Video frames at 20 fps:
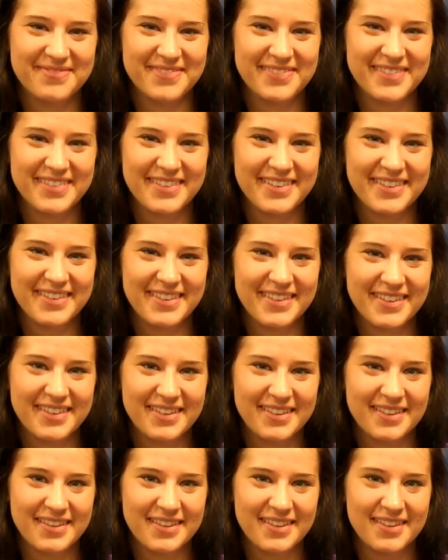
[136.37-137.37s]

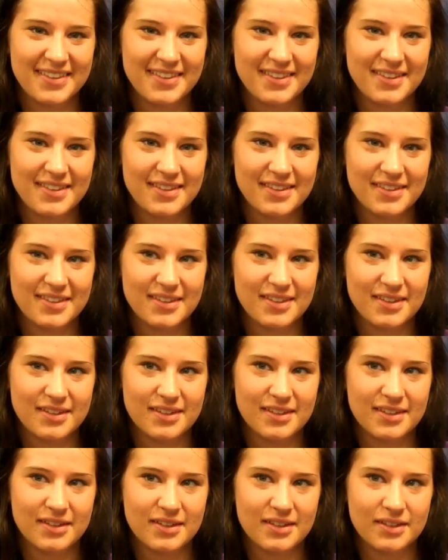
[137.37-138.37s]

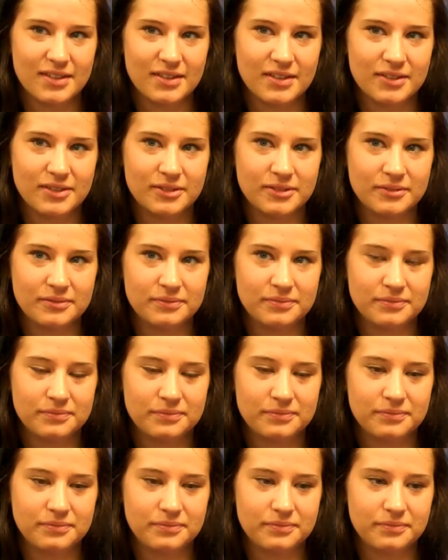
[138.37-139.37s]

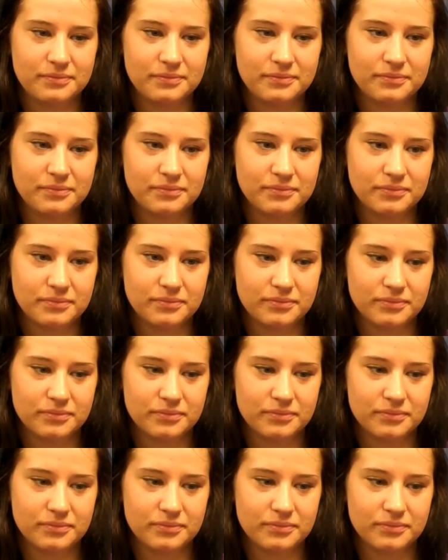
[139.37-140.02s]
This person isn't speaking.